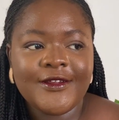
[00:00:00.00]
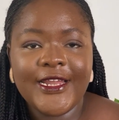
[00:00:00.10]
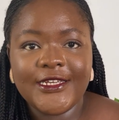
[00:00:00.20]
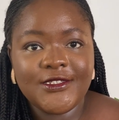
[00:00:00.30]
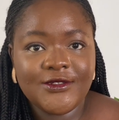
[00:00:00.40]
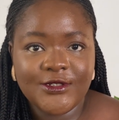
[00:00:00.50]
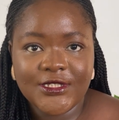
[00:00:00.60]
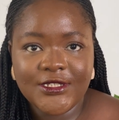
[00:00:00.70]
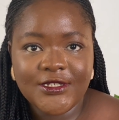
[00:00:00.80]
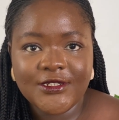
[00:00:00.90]
Like
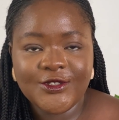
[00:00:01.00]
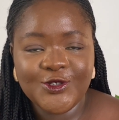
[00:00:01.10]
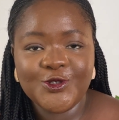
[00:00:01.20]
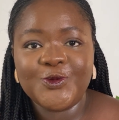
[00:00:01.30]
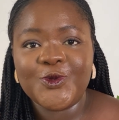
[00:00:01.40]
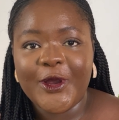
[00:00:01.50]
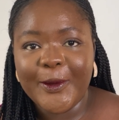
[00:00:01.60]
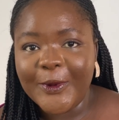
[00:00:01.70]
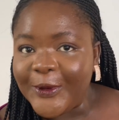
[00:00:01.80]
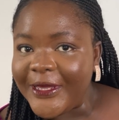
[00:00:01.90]
seriously, you should
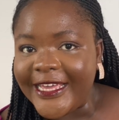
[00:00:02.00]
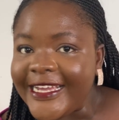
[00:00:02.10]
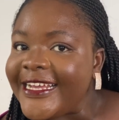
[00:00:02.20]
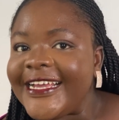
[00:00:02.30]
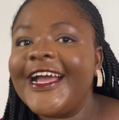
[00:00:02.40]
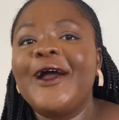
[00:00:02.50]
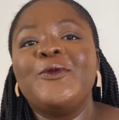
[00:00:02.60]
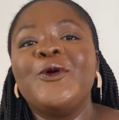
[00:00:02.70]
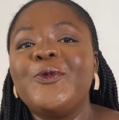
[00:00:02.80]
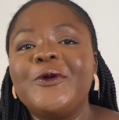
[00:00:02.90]
subscribe. Okay,
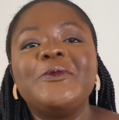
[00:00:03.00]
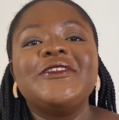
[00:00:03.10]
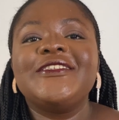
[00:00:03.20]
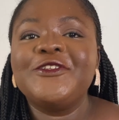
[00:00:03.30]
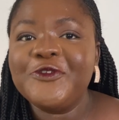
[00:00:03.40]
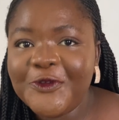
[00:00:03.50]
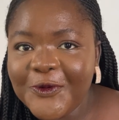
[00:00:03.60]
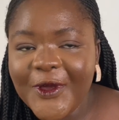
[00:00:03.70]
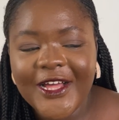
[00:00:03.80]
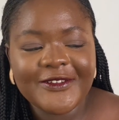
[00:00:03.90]
I'm not promising
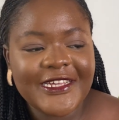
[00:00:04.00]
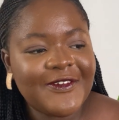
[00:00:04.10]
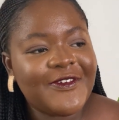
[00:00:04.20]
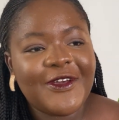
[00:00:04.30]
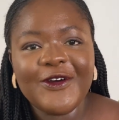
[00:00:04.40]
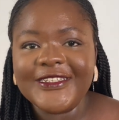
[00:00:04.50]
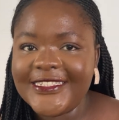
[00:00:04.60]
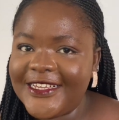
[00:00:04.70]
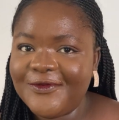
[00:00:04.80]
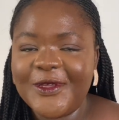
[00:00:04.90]
you counterfeit
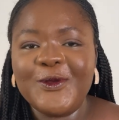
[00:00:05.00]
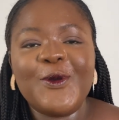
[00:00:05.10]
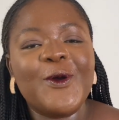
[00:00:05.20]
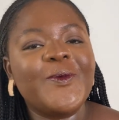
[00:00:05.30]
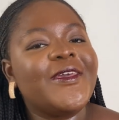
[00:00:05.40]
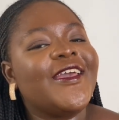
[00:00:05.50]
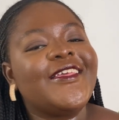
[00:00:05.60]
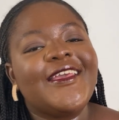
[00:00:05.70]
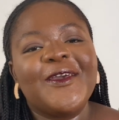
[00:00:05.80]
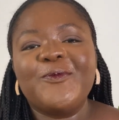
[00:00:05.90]
content. When you come here,
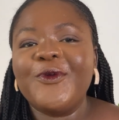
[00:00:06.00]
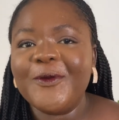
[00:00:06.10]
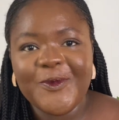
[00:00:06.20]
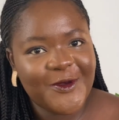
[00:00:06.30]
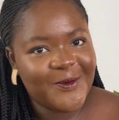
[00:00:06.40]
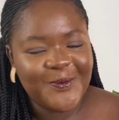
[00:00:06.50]
you get premium,